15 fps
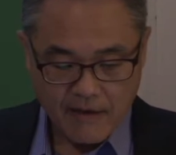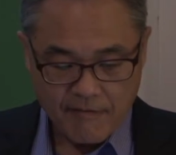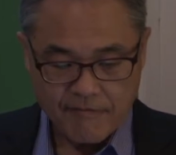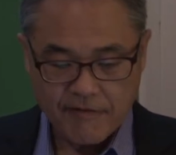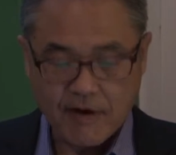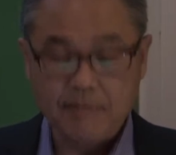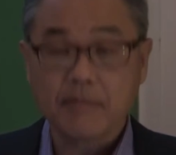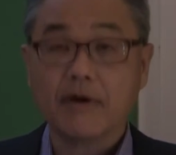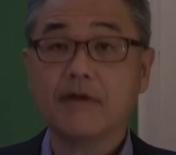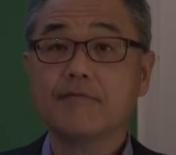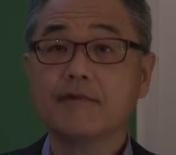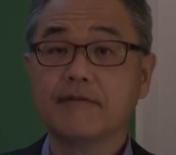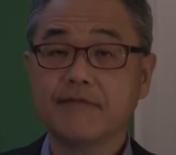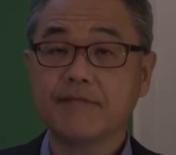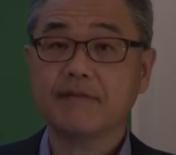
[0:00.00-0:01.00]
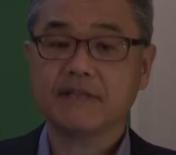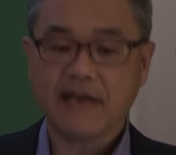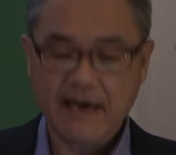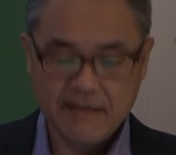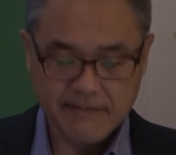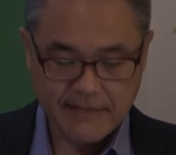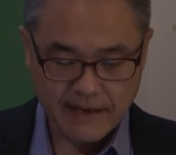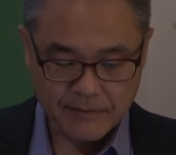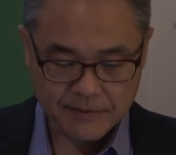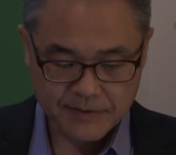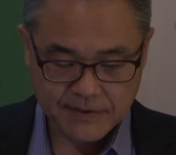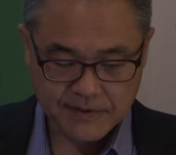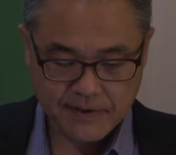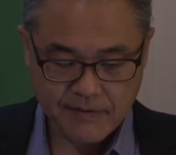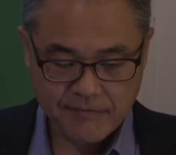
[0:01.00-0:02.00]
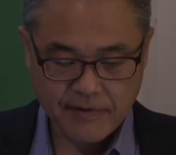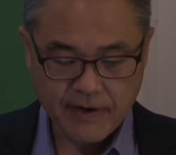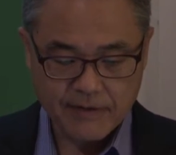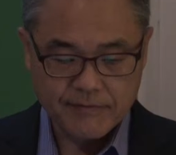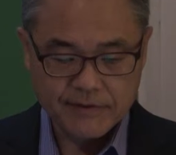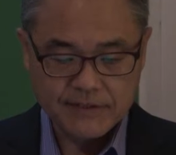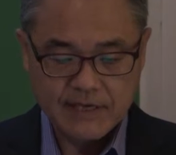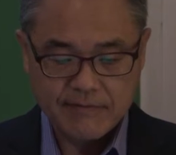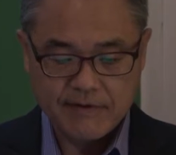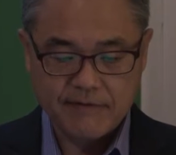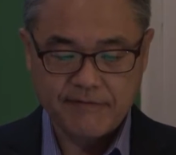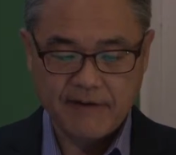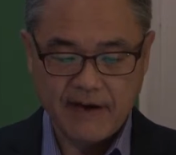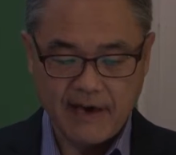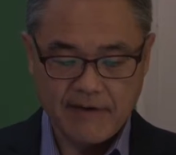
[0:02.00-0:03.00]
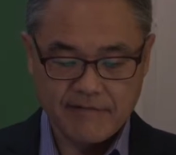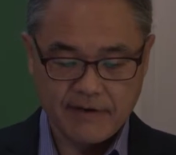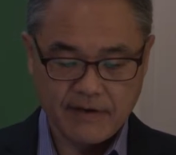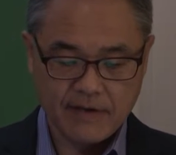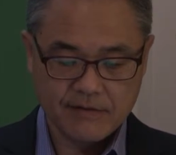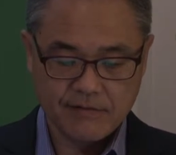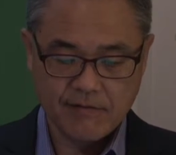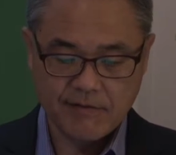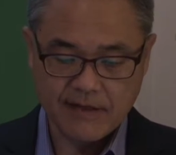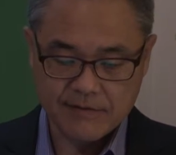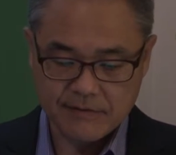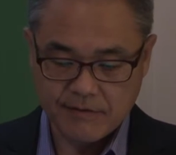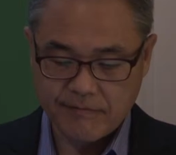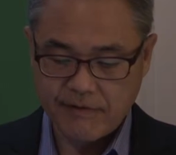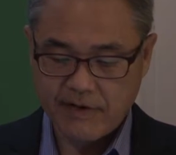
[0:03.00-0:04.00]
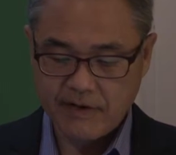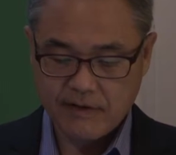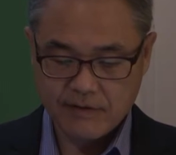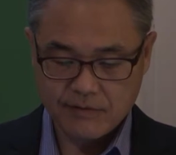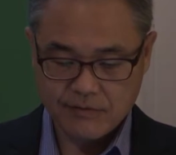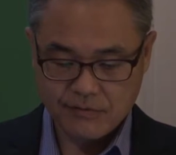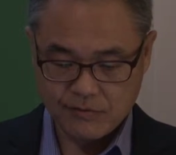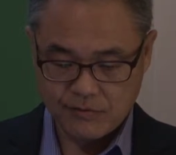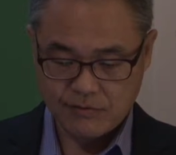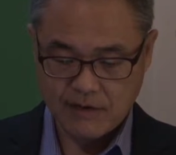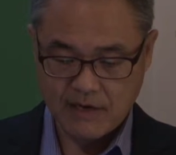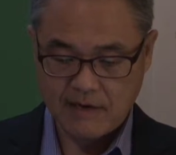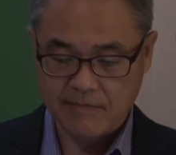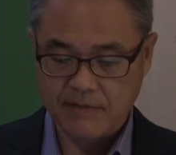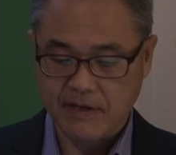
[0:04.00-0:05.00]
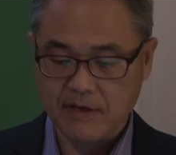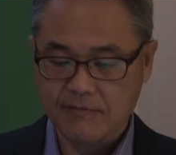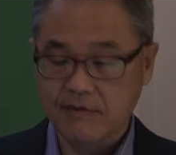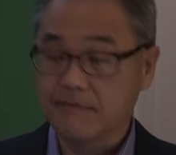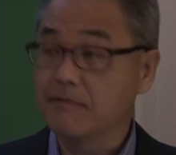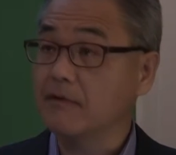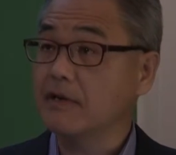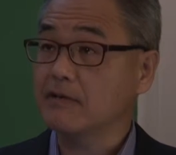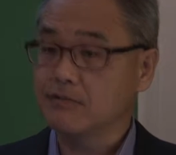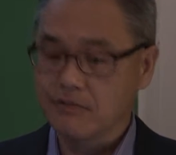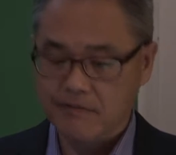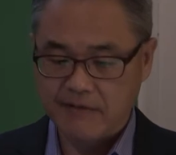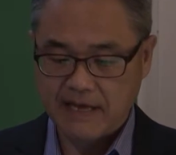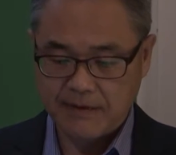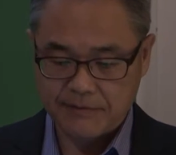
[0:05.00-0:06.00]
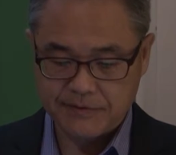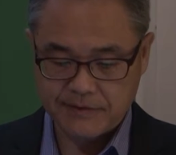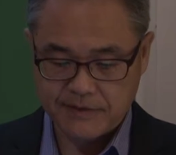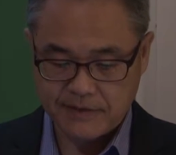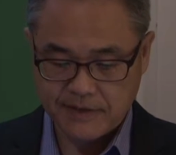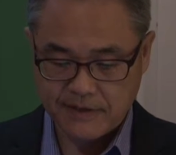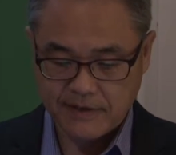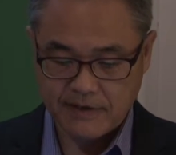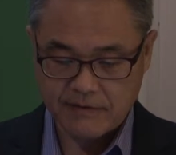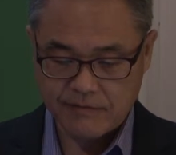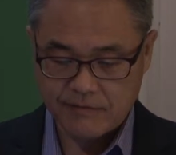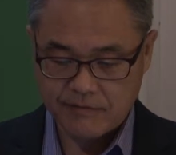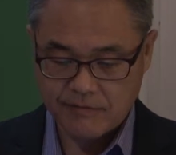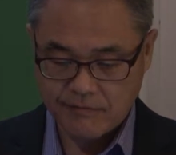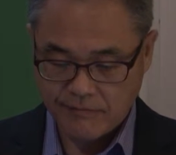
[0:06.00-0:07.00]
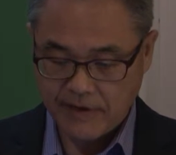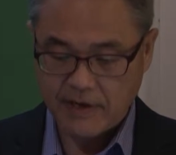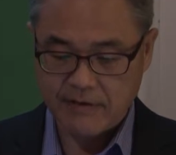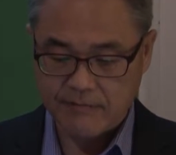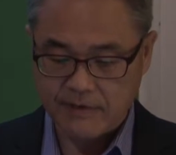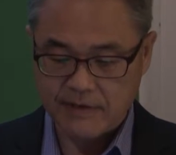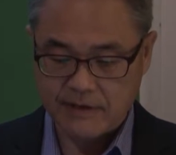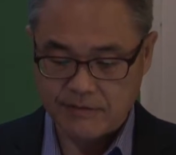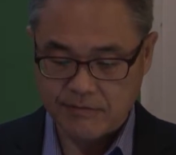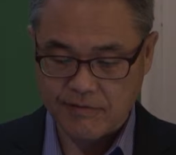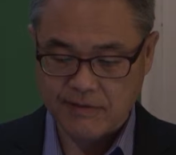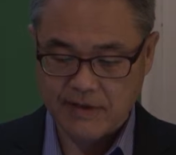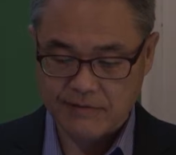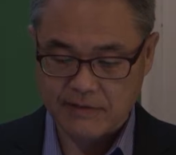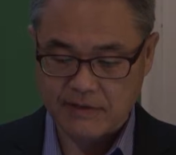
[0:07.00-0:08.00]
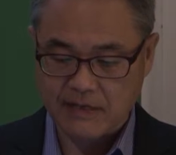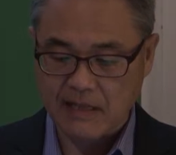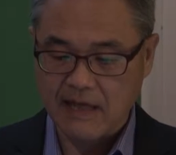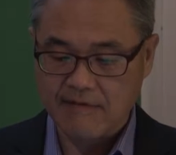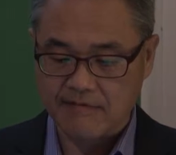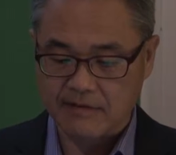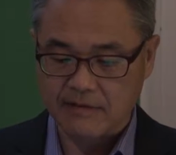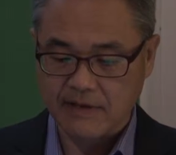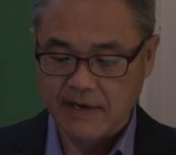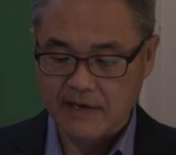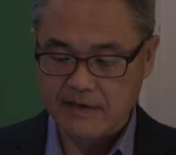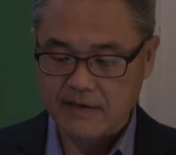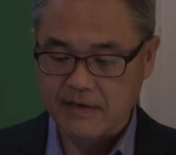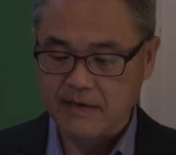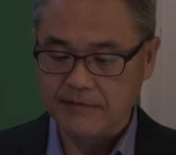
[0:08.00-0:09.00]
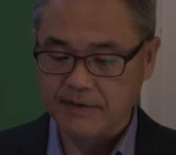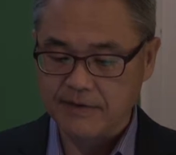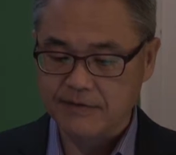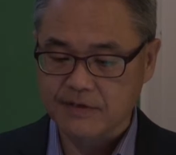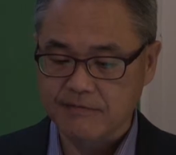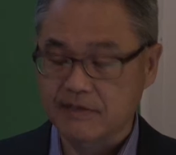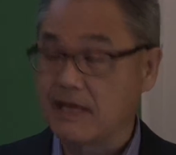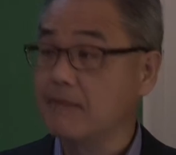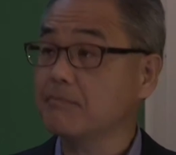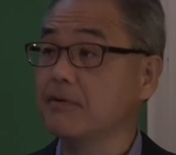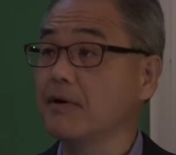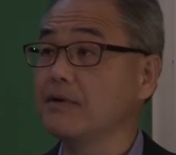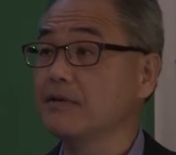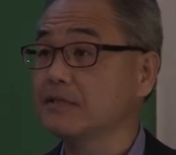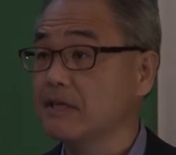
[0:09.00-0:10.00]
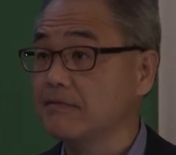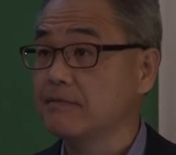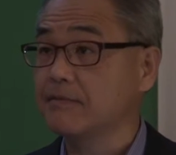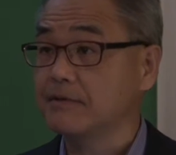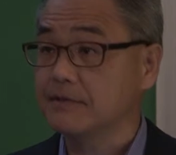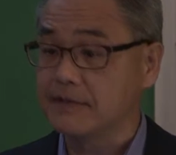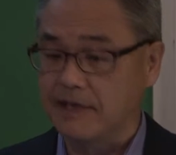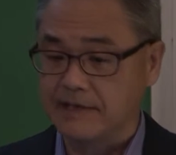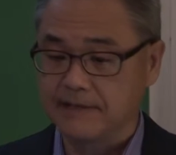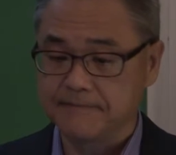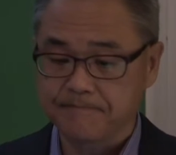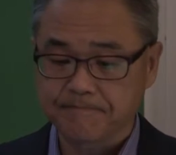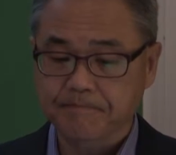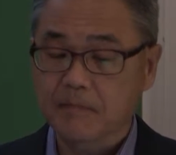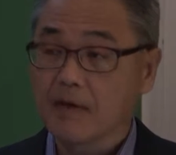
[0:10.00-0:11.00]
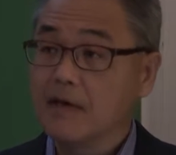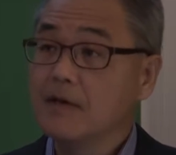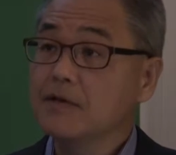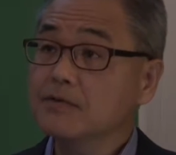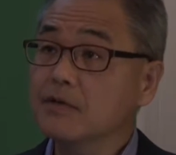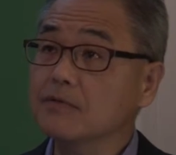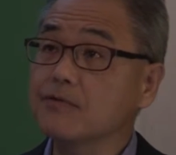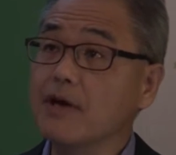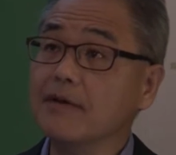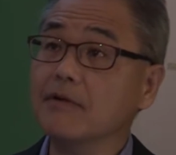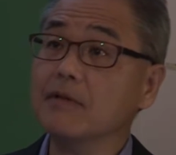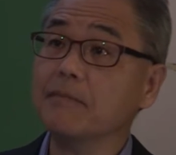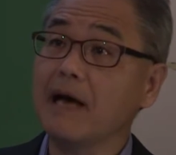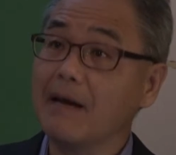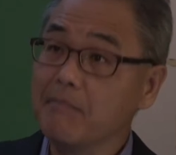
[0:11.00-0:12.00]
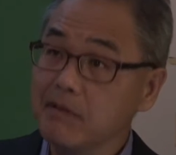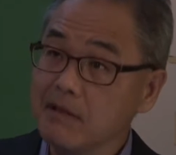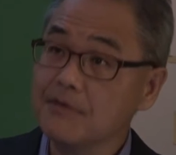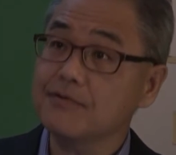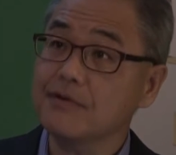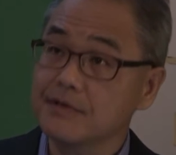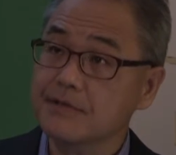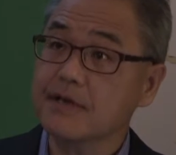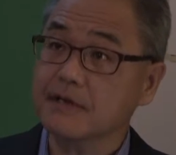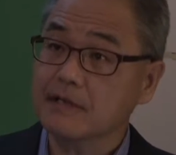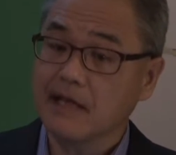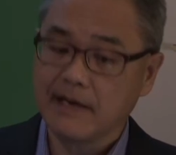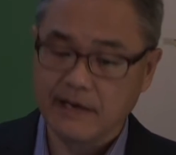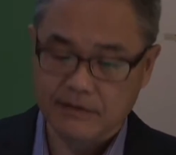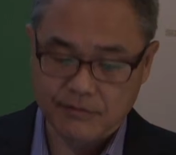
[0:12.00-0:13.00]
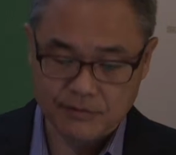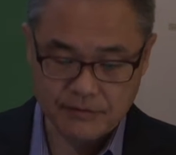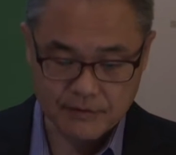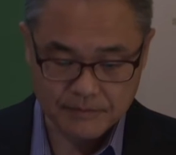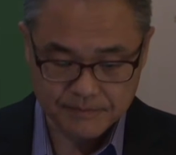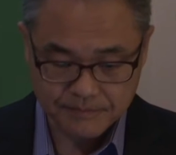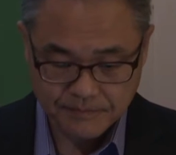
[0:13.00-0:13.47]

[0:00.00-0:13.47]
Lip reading: from 159,375 in 2003 to the 142,300 in 2011, a decrease of 10.7%. So general population is declining too.